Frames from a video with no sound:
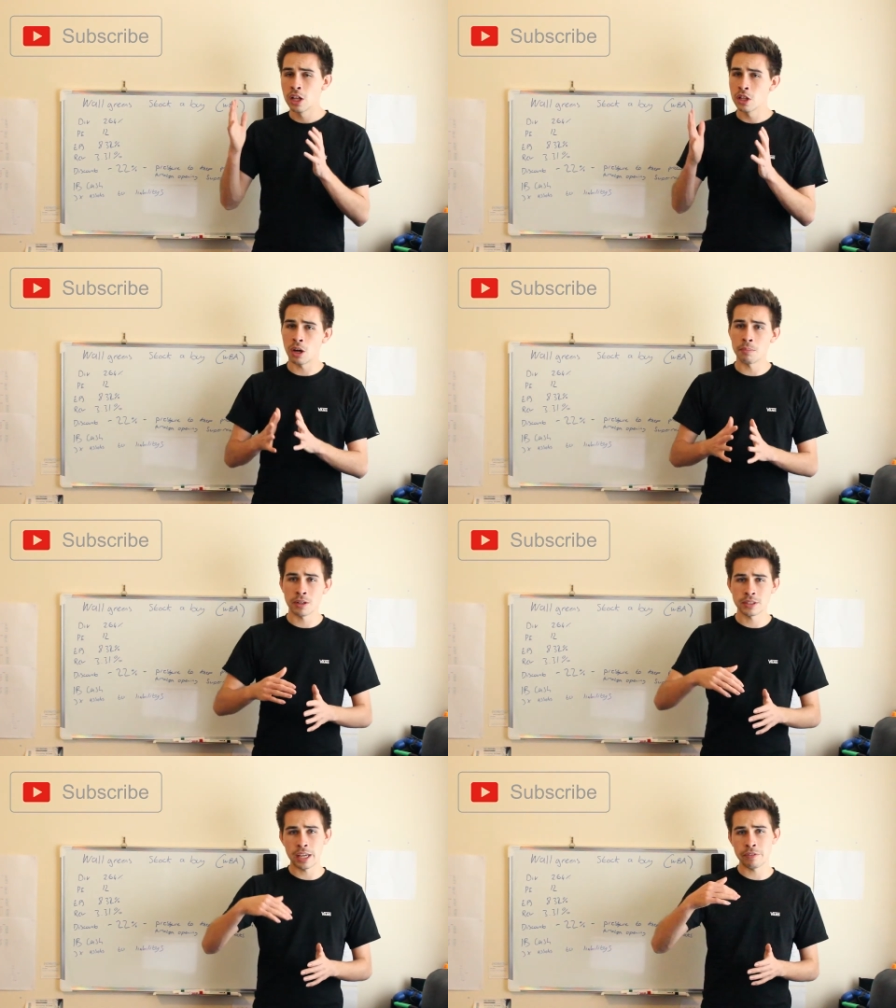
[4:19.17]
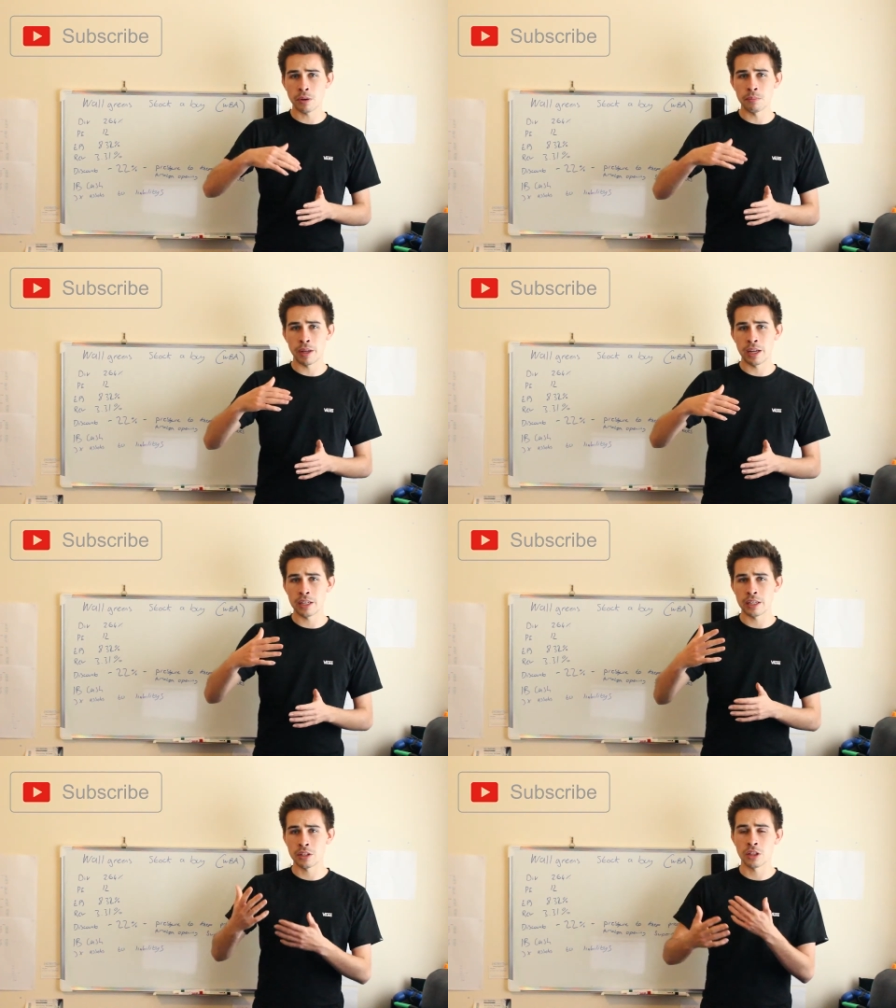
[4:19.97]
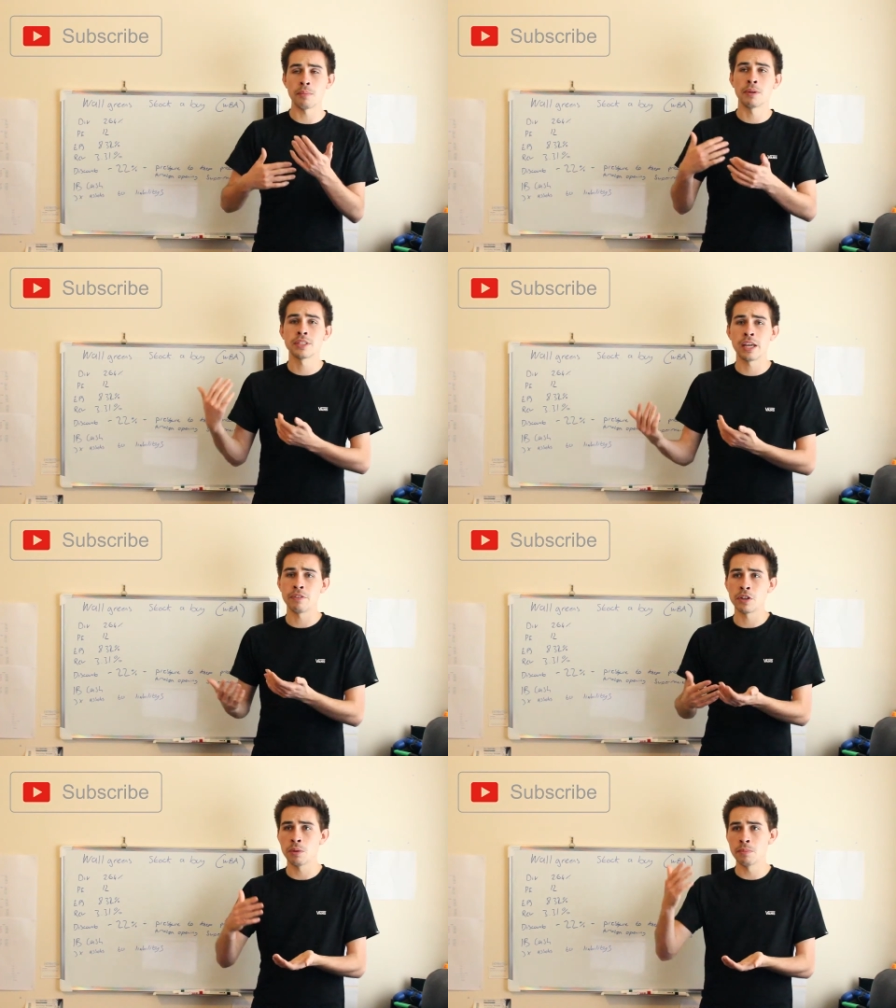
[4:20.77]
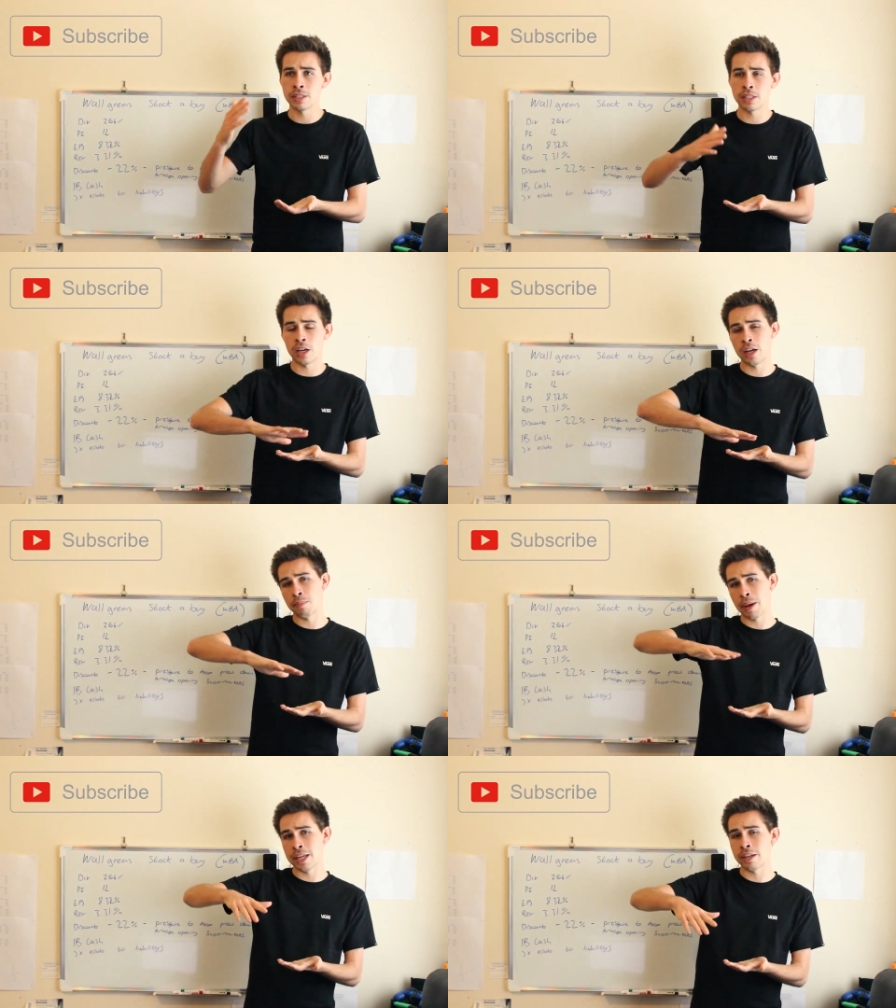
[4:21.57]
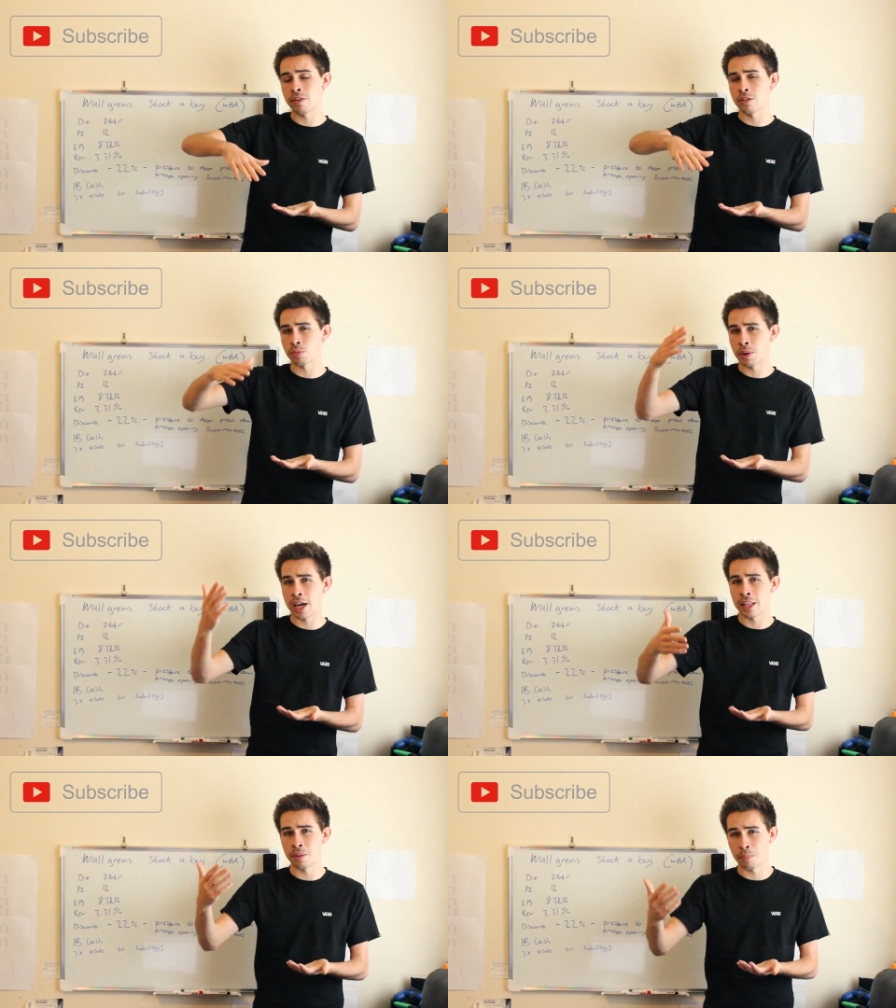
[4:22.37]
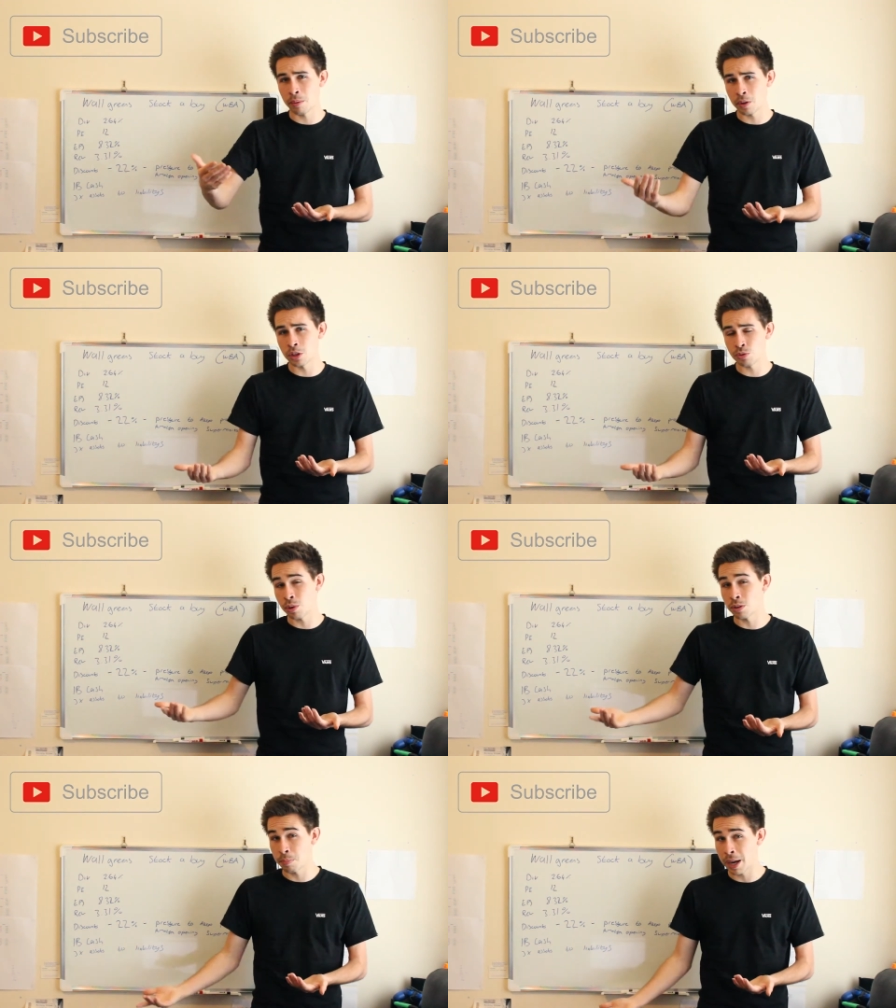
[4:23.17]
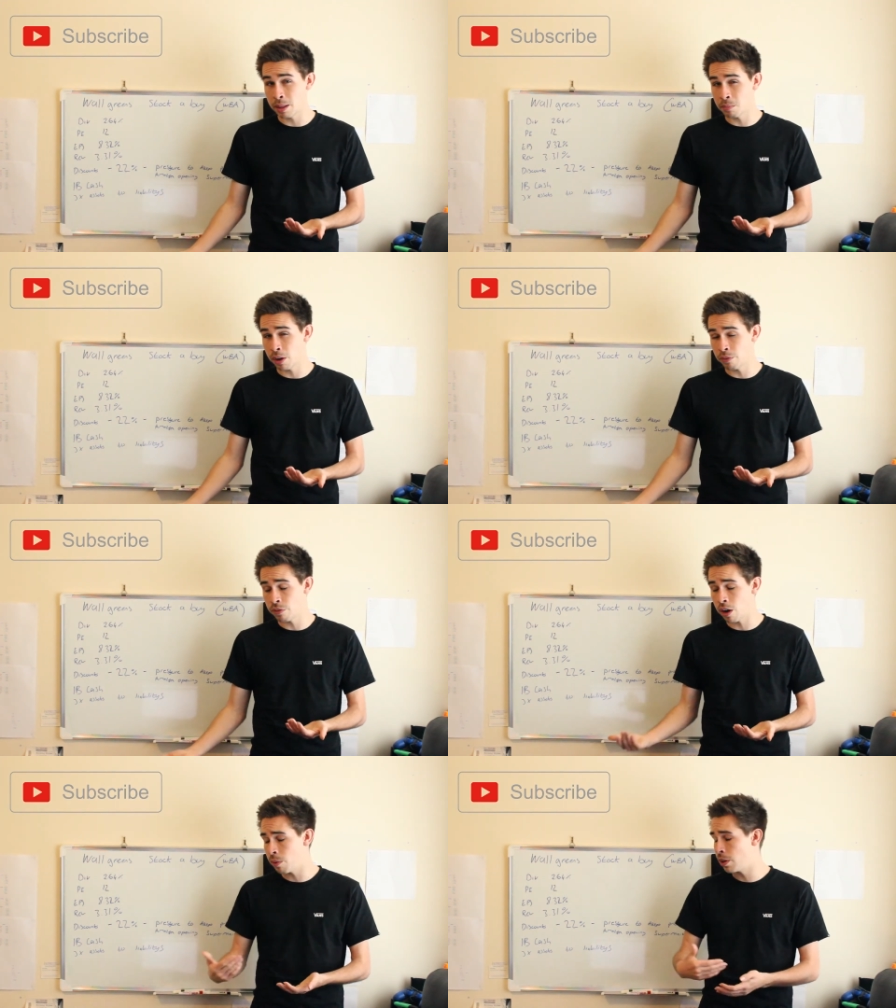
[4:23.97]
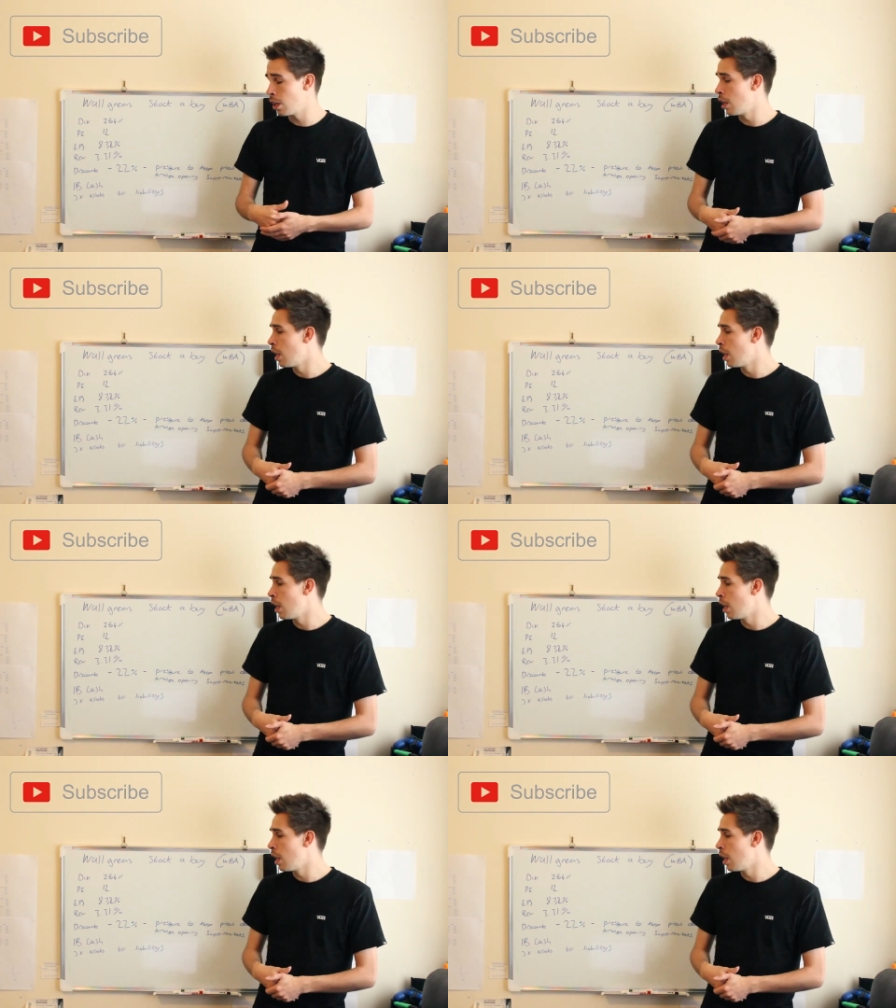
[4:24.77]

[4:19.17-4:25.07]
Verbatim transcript: A lot more safe company, a lot more safe than companies that are paying dividends where they're probably going to struggle to pay them going forward.